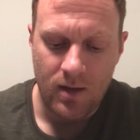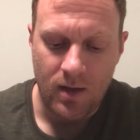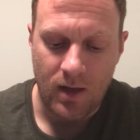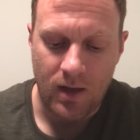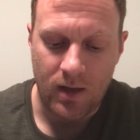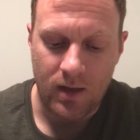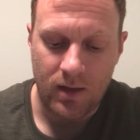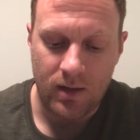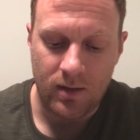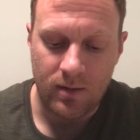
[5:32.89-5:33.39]

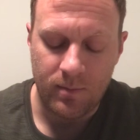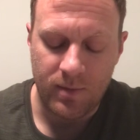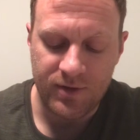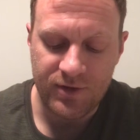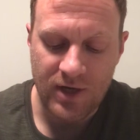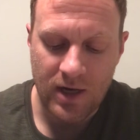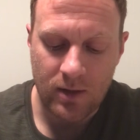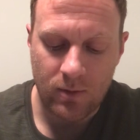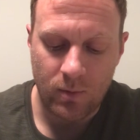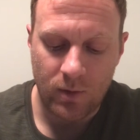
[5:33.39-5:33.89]
But
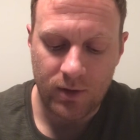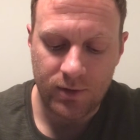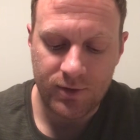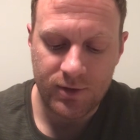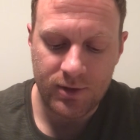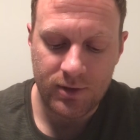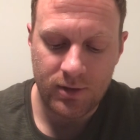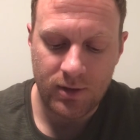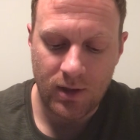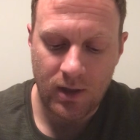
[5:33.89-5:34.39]
Jack
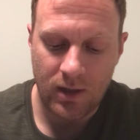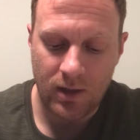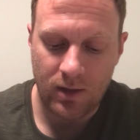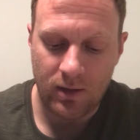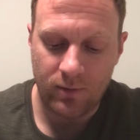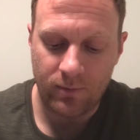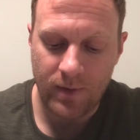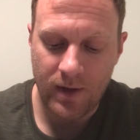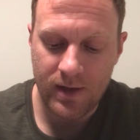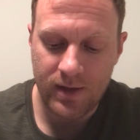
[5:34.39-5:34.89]
Welch
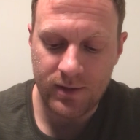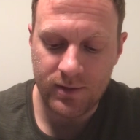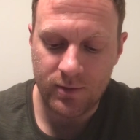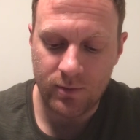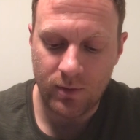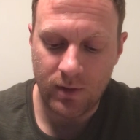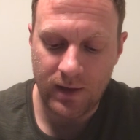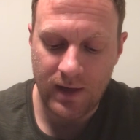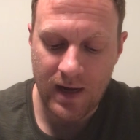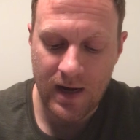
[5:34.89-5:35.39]
ran
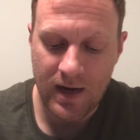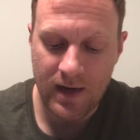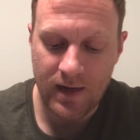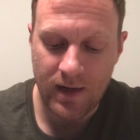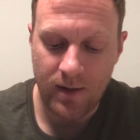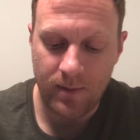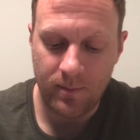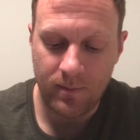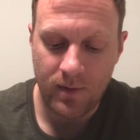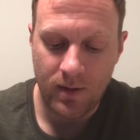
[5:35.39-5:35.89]
into a guy
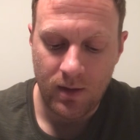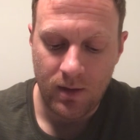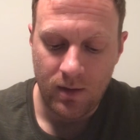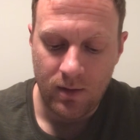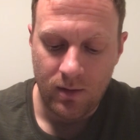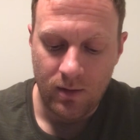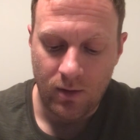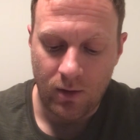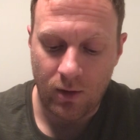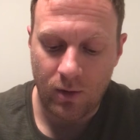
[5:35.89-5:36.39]
named
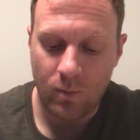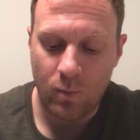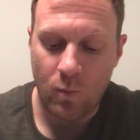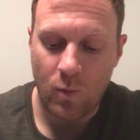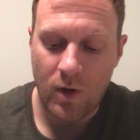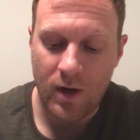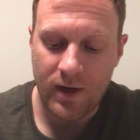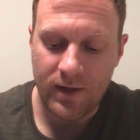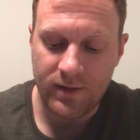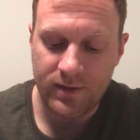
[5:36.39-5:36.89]
Herm
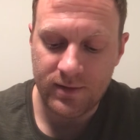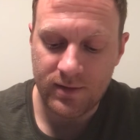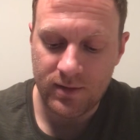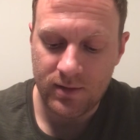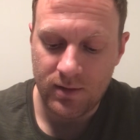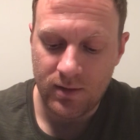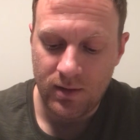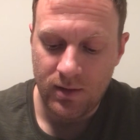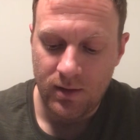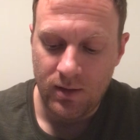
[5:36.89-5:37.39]
Weiss,